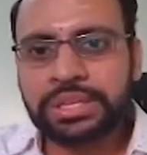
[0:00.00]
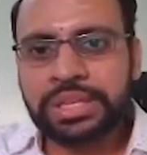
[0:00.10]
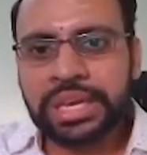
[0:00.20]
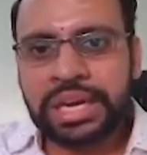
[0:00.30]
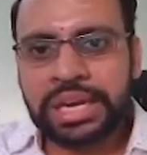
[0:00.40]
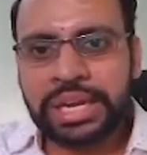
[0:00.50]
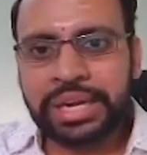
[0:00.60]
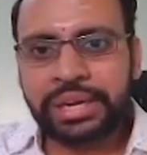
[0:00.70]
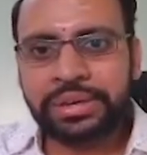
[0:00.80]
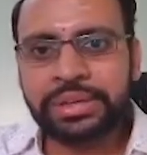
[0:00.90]

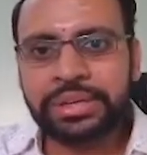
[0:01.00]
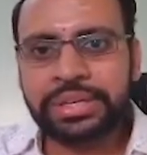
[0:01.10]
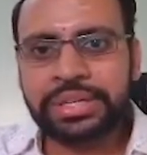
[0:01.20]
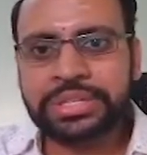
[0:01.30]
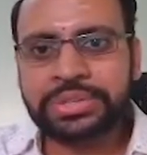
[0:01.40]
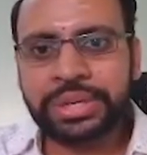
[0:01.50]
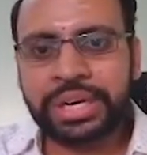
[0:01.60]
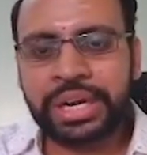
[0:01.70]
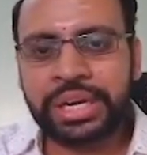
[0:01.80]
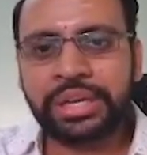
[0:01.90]
Earlier it is
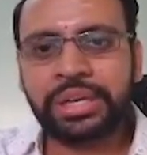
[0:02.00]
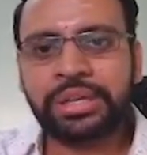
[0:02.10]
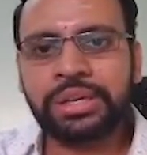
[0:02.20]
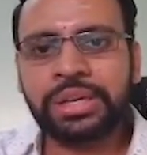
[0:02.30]
rotating